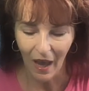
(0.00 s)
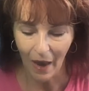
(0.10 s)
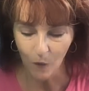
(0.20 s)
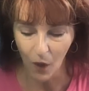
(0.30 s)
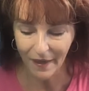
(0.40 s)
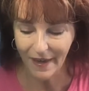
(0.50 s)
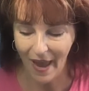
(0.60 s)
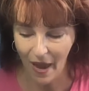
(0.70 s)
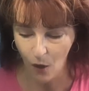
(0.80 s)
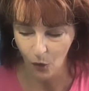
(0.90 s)
wanted
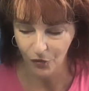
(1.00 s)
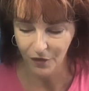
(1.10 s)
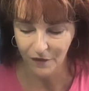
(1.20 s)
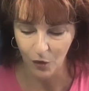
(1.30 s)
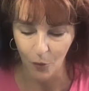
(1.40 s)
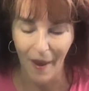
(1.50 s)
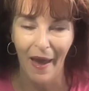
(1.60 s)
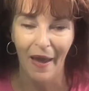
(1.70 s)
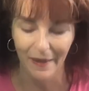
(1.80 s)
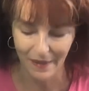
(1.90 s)
out so
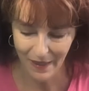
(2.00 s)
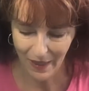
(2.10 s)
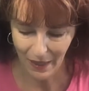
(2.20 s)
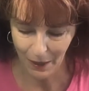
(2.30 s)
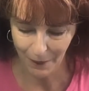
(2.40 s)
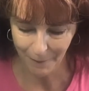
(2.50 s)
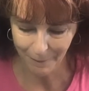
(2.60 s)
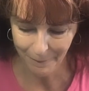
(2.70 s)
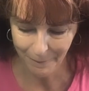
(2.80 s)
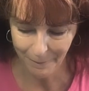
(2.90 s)
bad,
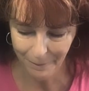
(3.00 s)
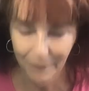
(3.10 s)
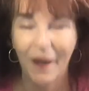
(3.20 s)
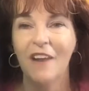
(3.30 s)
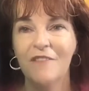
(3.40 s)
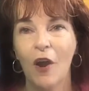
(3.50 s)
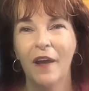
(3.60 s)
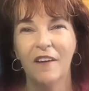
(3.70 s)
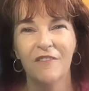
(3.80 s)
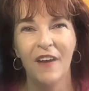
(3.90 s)
but I felt
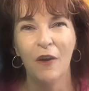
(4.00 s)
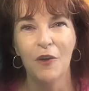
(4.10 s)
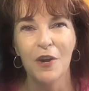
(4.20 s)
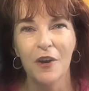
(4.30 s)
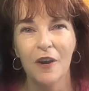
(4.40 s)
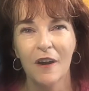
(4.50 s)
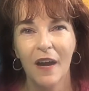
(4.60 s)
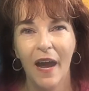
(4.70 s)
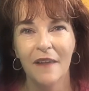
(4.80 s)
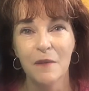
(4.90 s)
like a failure
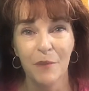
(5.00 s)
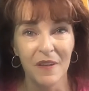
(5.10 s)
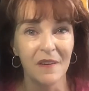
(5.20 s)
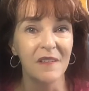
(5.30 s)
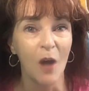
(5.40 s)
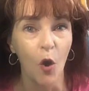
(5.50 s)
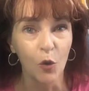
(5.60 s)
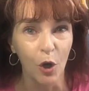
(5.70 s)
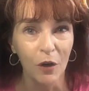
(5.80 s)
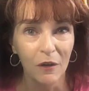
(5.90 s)
as a business
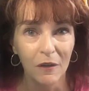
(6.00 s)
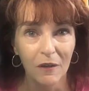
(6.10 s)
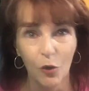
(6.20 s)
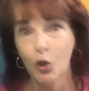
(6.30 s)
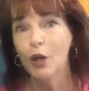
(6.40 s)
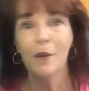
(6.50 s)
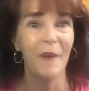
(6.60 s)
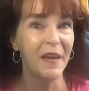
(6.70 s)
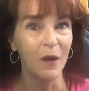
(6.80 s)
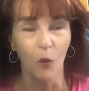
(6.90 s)
owner who couldn't
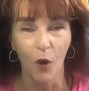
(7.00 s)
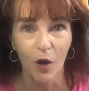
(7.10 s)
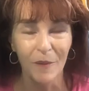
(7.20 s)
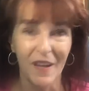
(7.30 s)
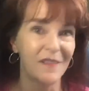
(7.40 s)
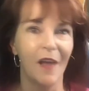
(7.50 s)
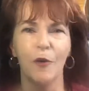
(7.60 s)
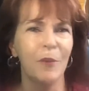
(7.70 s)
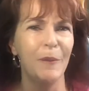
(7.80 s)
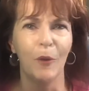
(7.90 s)
make it work because
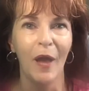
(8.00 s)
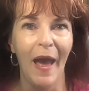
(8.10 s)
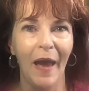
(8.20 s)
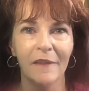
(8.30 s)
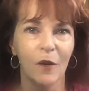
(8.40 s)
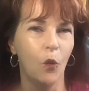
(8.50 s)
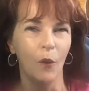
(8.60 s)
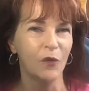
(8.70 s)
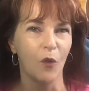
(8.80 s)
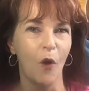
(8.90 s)
other people had. So
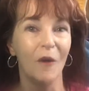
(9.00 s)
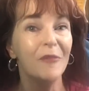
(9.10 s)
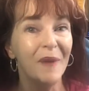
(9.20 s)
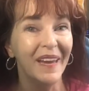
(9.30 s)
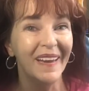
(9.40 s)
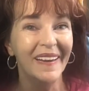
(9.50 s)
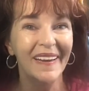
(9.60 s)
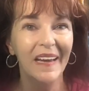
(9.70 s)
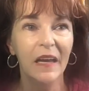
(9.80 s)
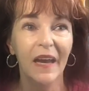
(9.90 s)
what was wrong with me?
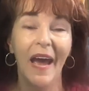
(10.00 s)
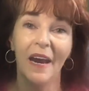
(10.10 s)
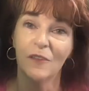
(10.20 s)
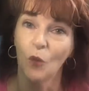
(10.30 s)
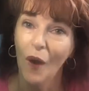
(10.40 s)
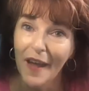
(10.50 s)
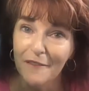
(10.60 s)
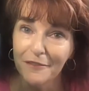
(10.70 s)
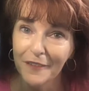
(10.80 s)
And as a wife,